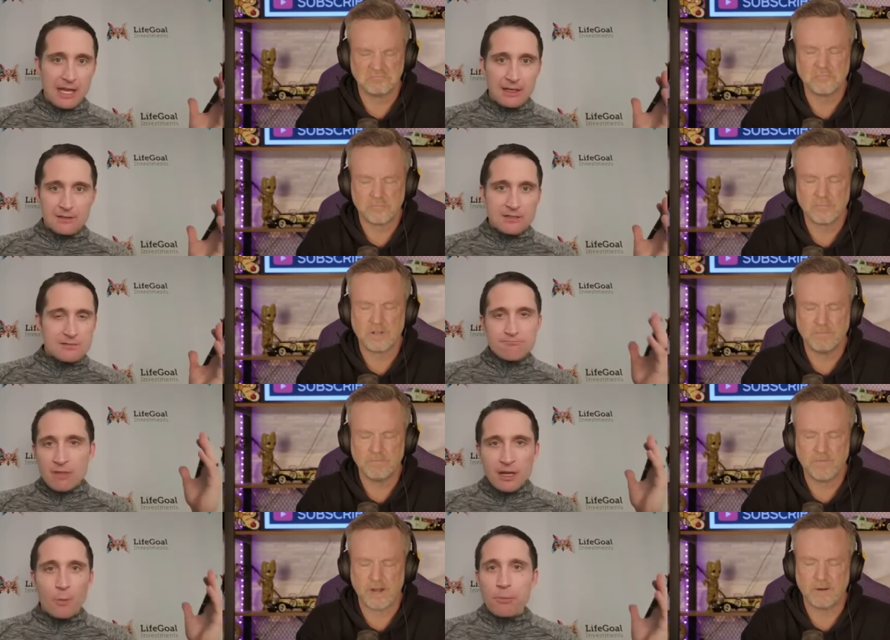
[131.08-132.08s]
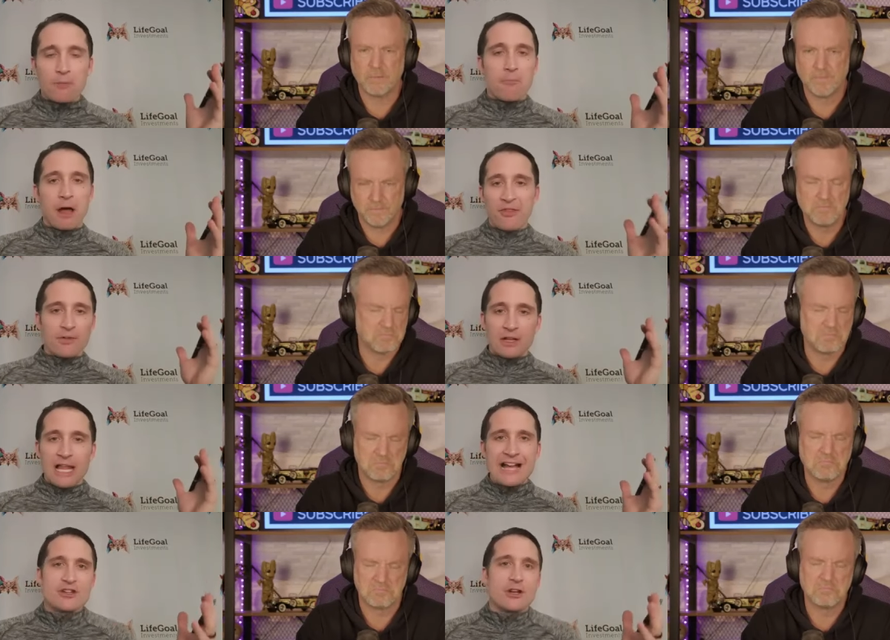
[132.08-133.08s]
Speaker 1: gains you know, Fair. per month over the
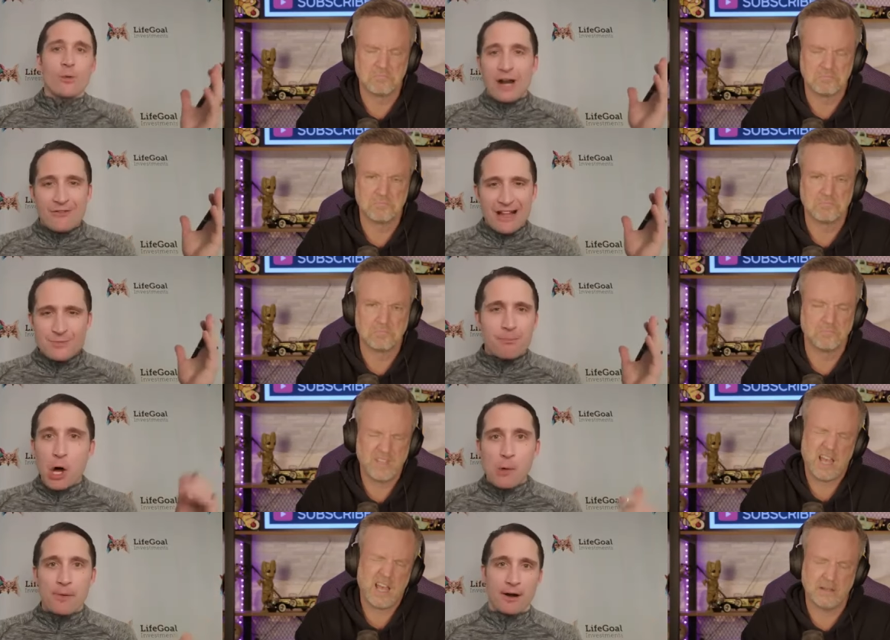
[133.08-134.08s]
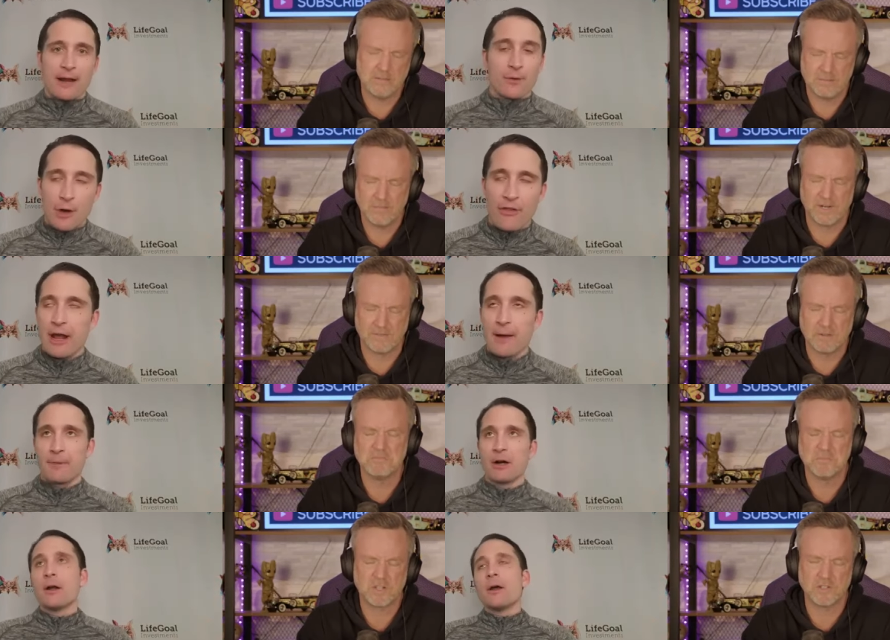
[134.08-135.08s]
last year, whatever. That's ballpark. Yeah, I don't know.
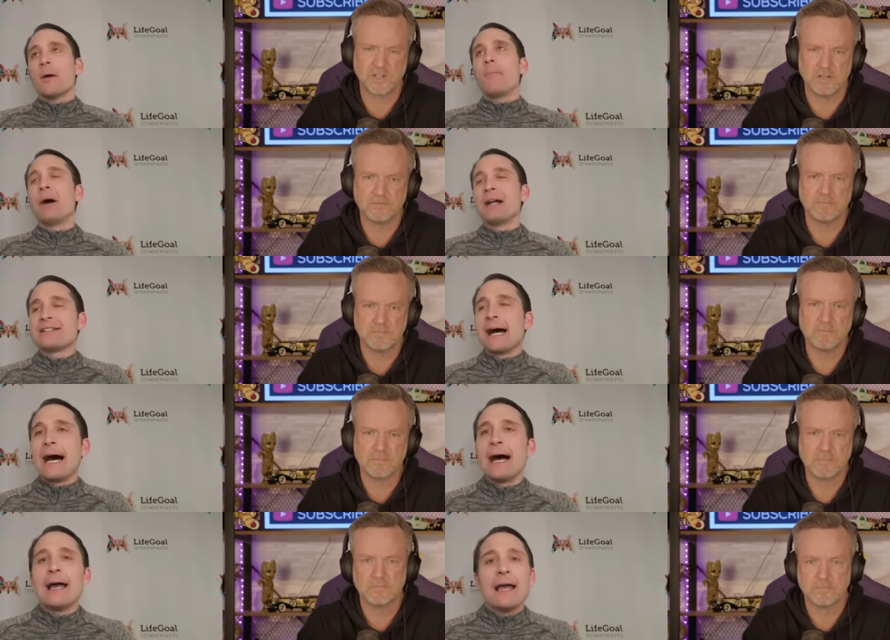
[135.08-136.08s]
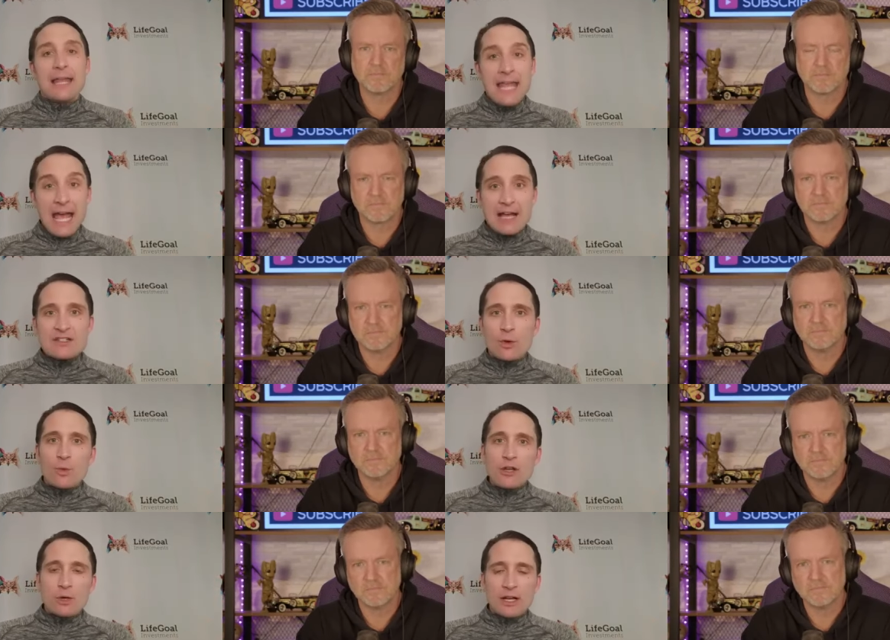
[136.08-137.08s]
whatever. Close but uh, yeah, so
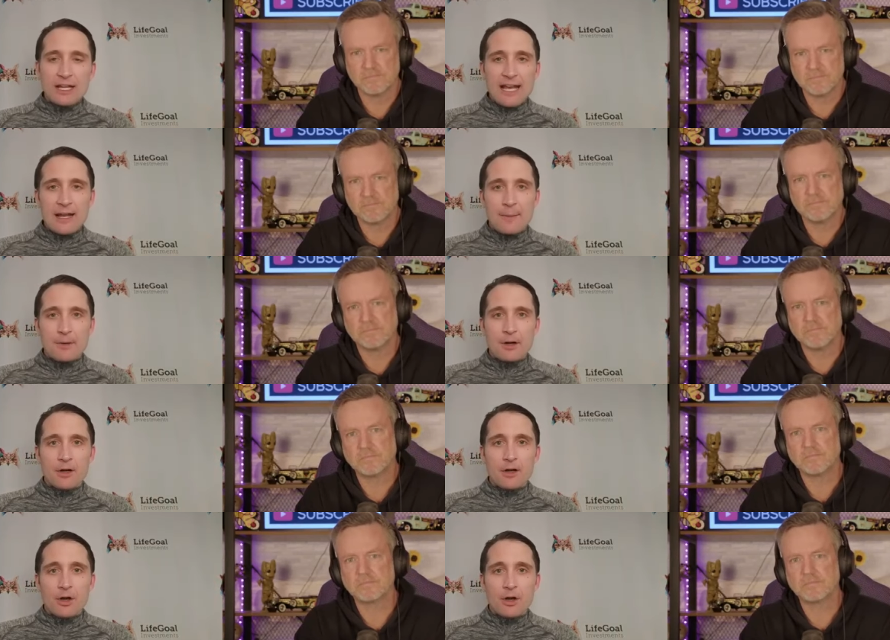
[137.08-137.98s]
when you look at that number,